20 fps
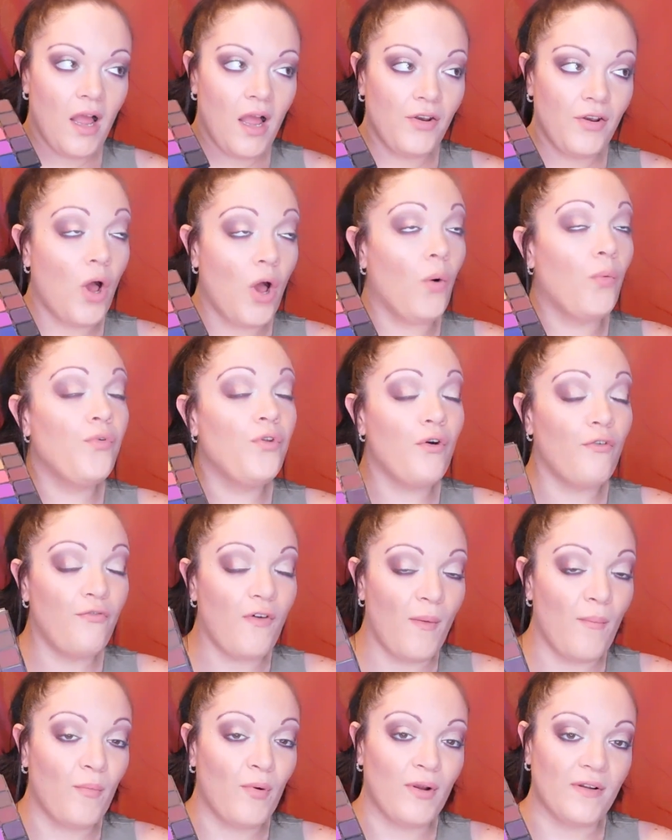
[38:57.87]

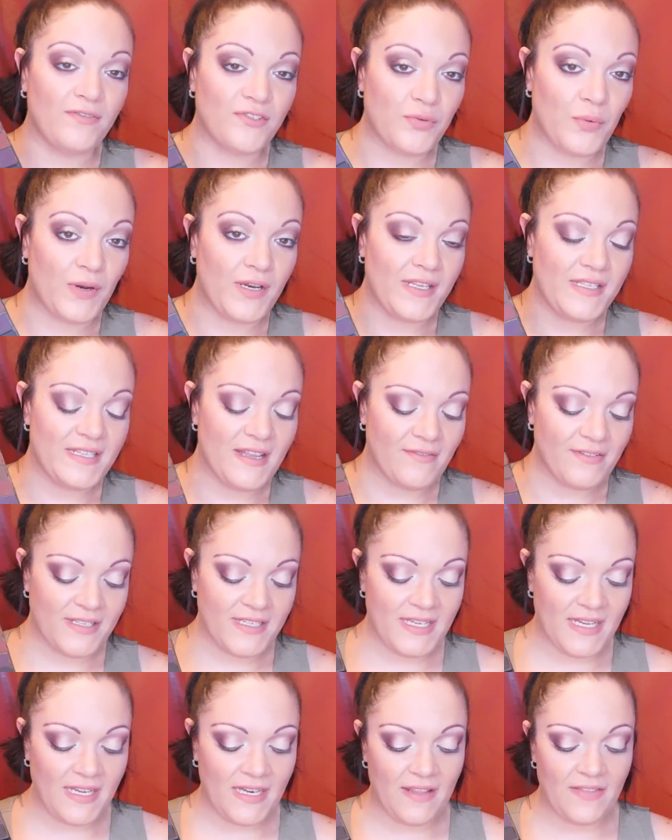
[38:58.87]
of
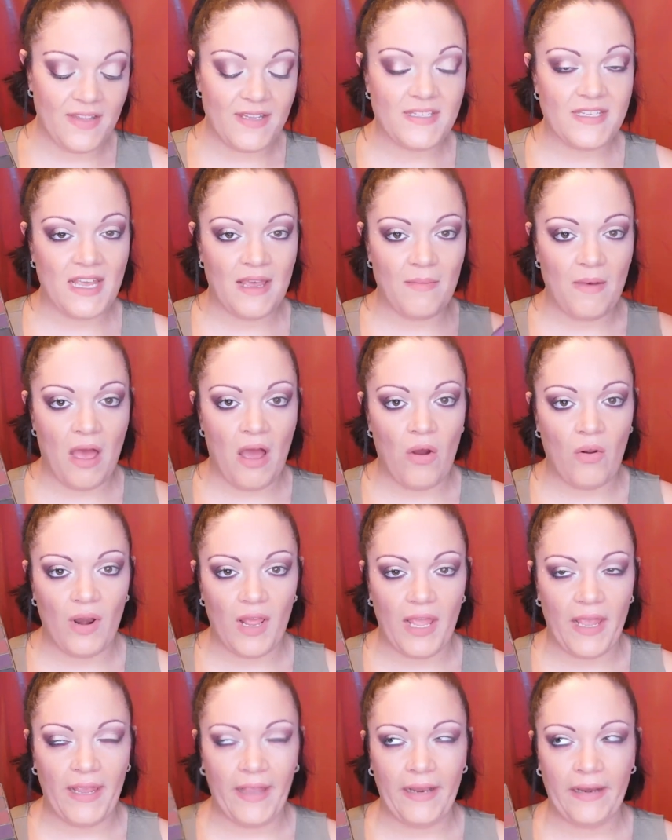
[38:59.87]
2017, and this came out
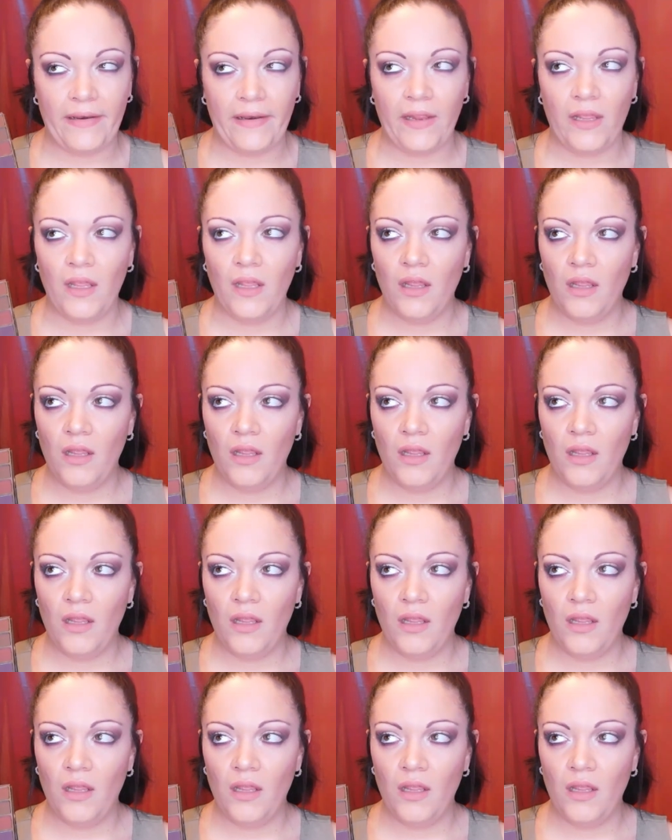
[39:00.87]
in